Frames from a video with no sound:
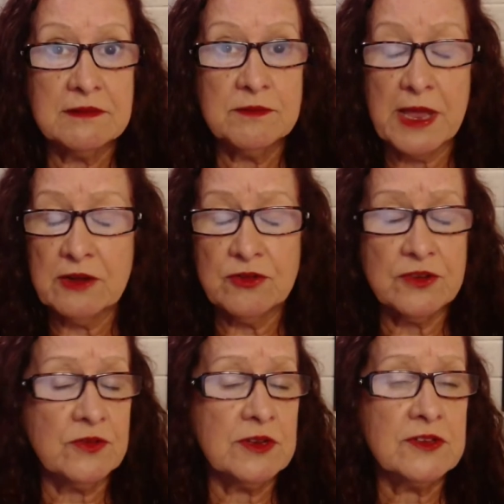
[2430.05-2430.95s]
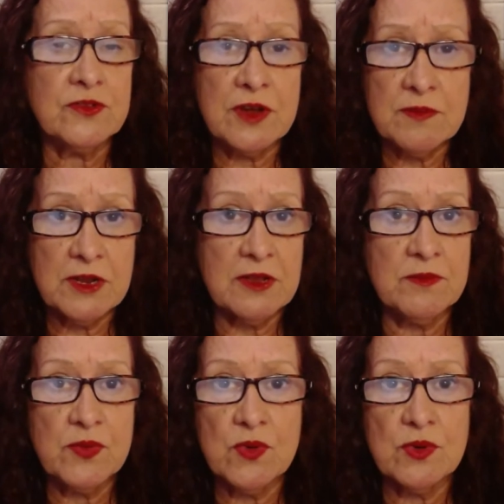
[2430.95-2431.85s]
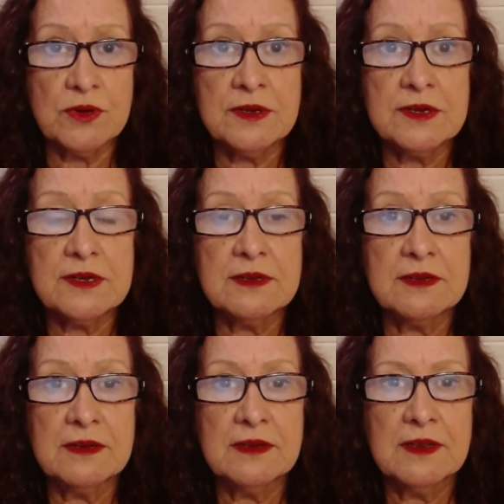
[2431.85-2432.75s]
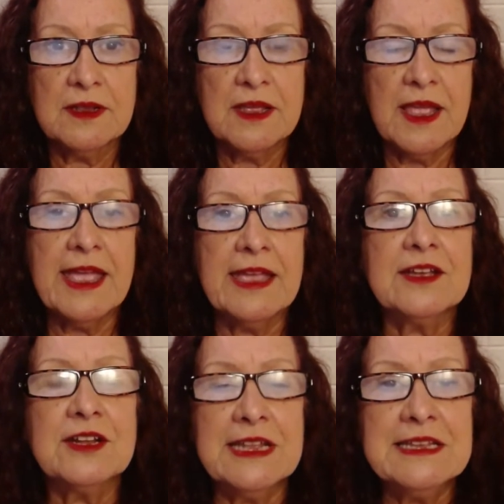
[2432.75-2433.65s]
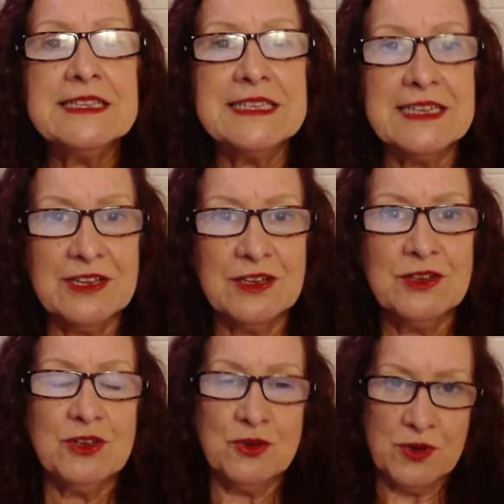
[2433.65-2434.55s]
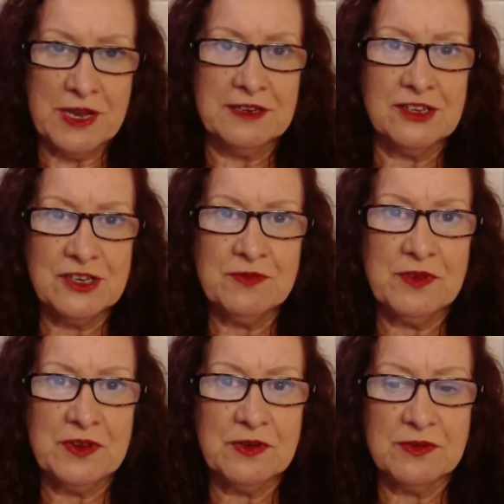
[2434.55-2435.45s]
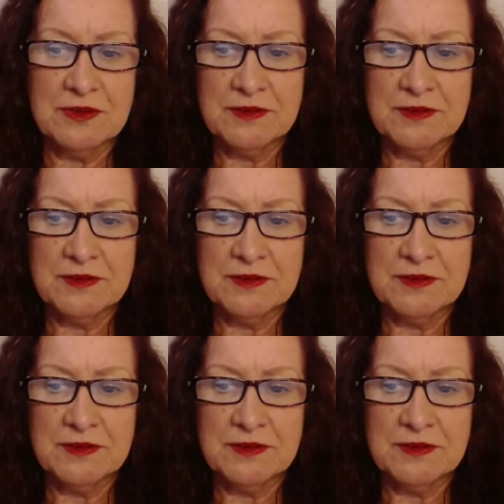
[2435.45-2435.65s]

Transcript: Boundaries are extremely important, and cleansing your energy field.